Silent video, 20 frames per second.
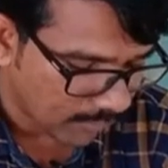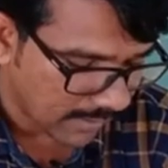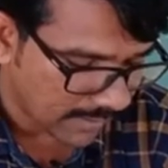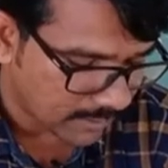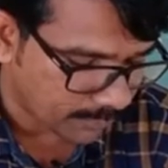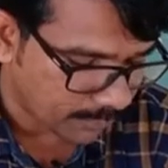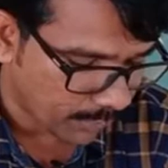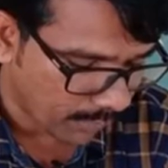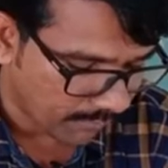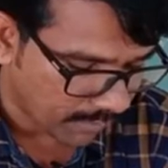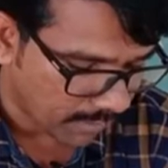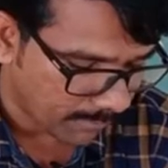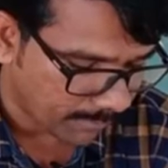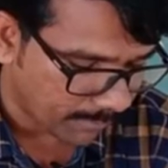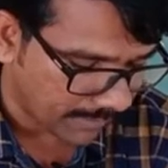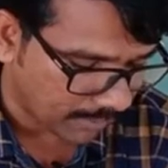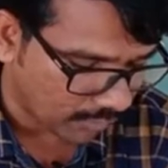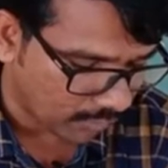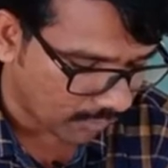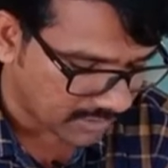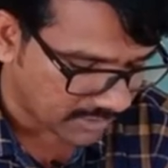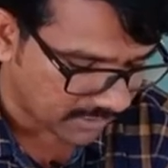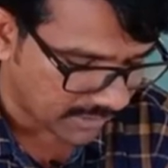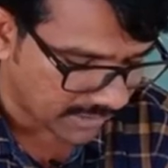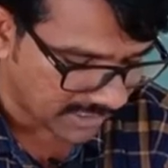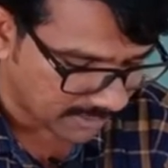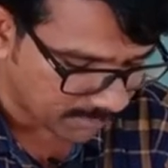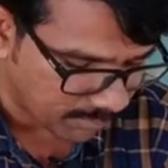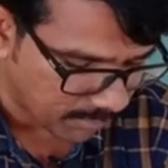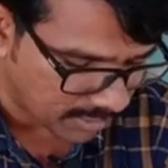was favor of
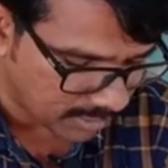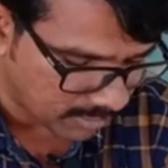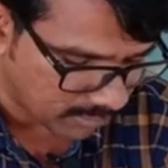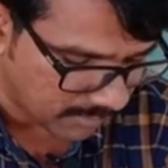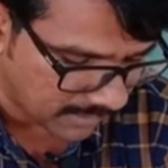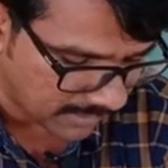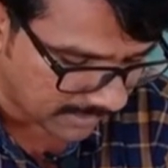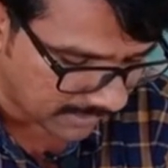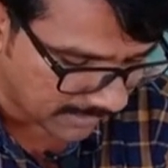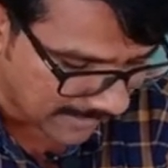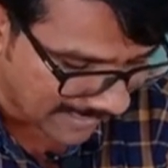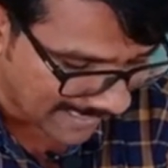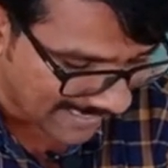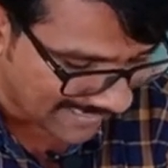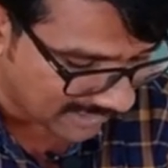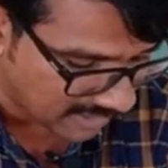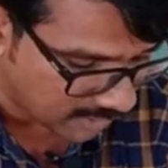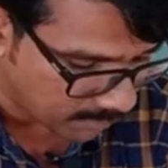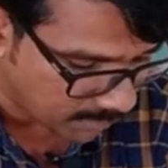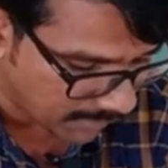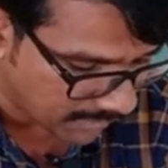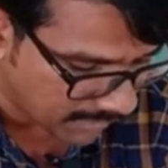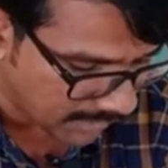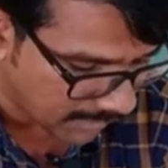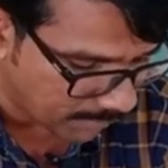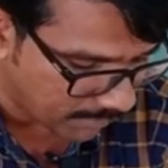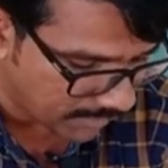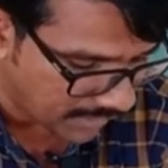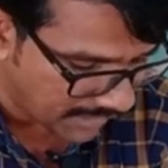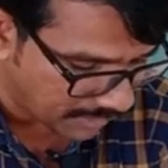ecological responsibility and respect
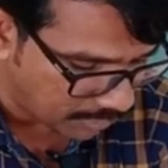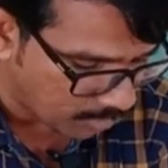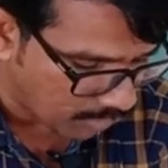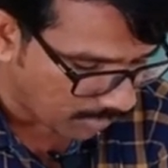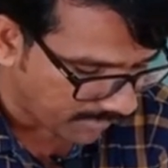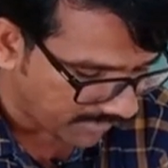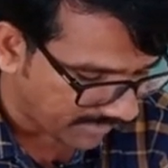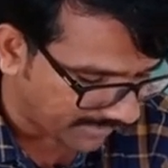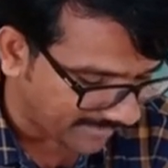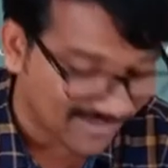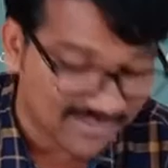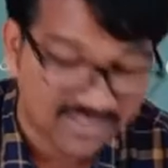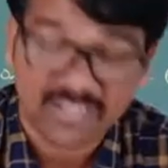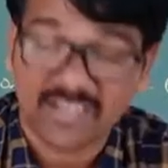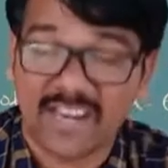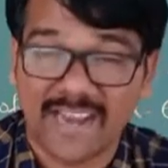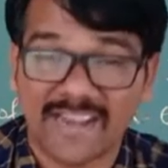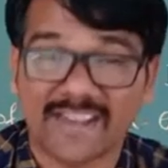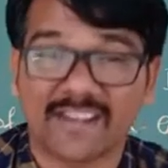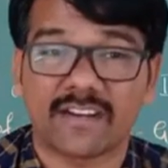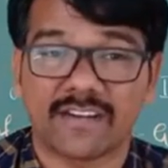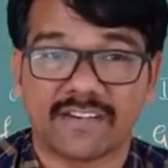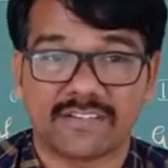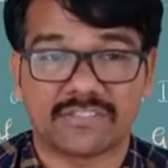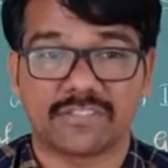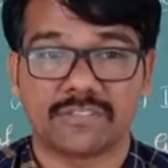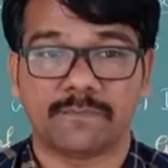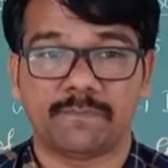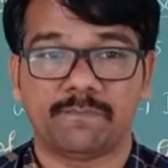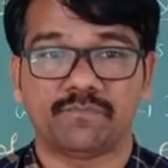of Native Americans land
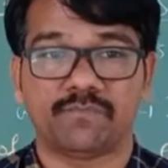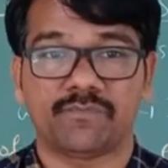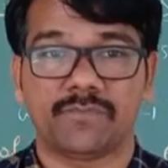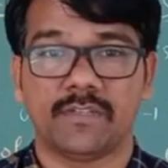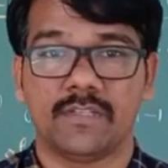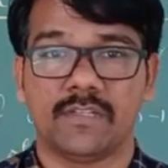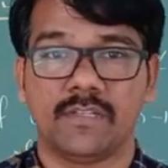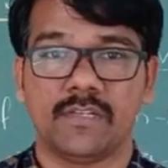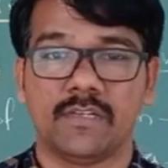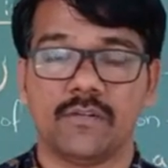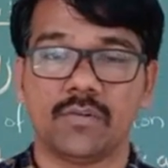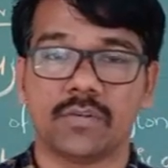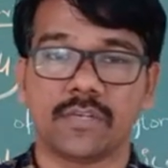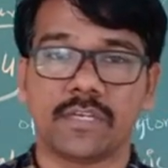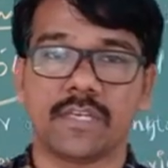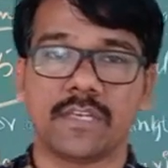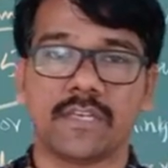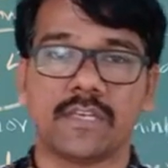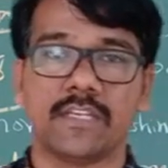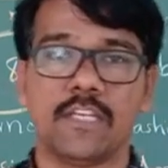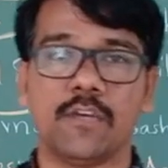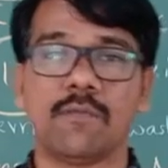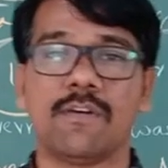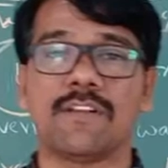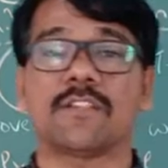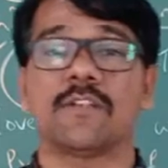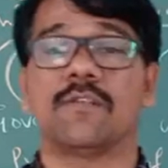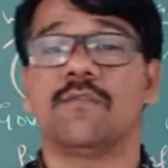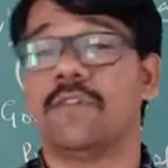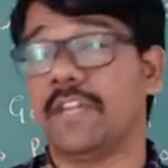rights, okay. He
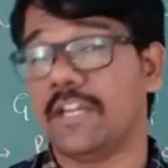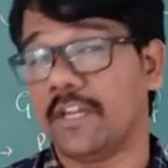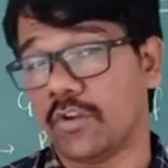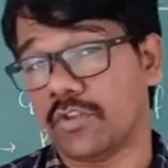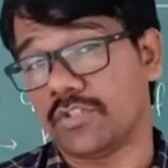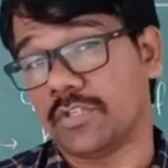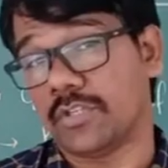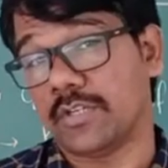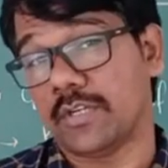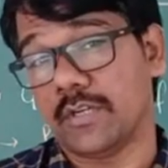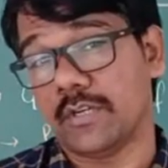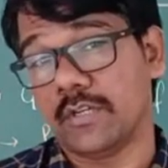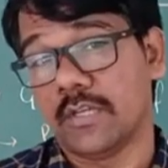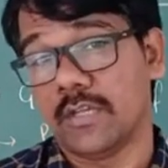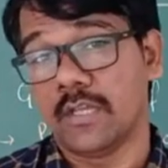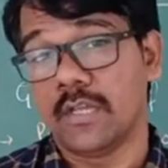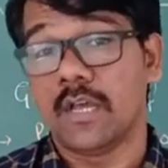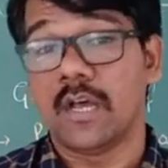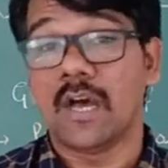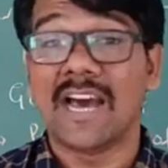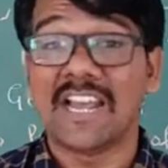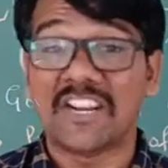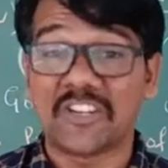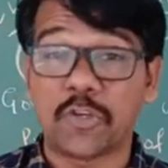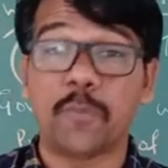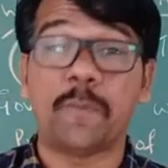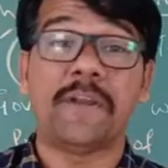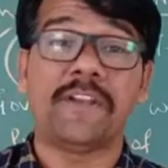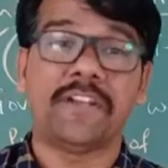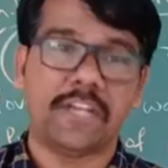was very logical,
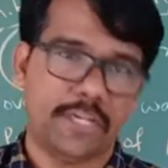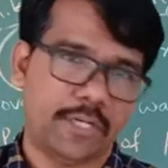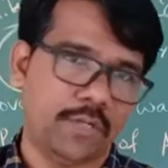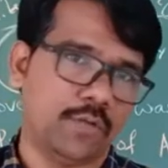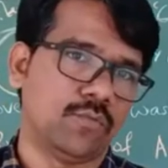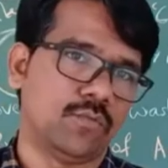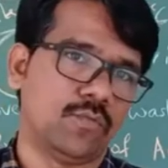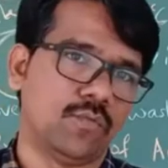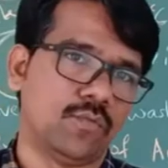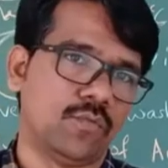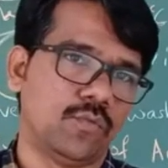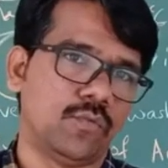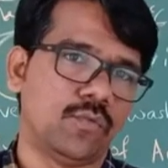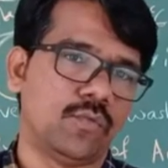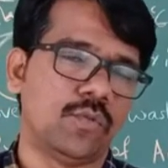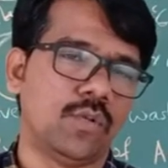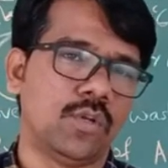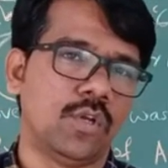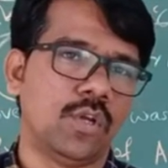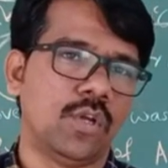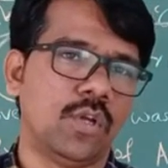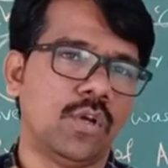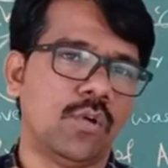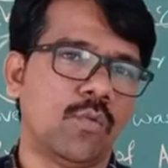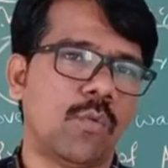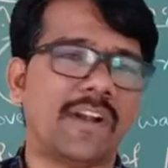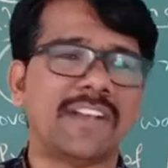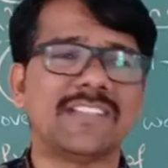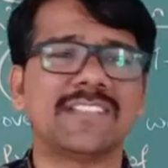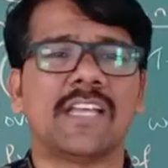argumentative.
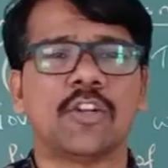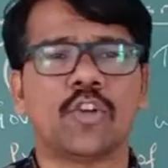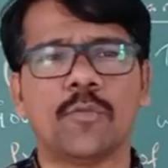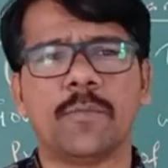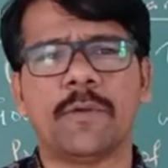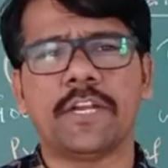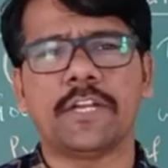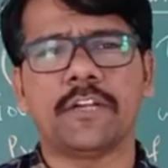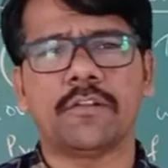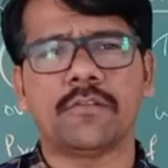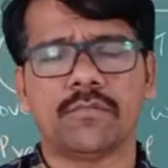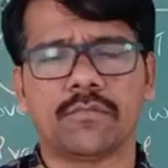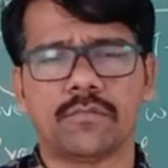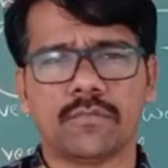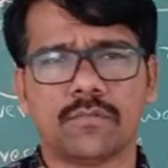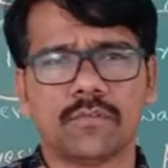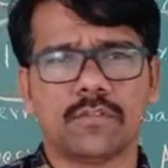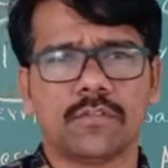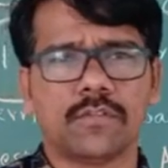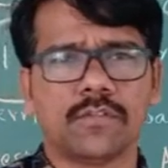What is argumentative?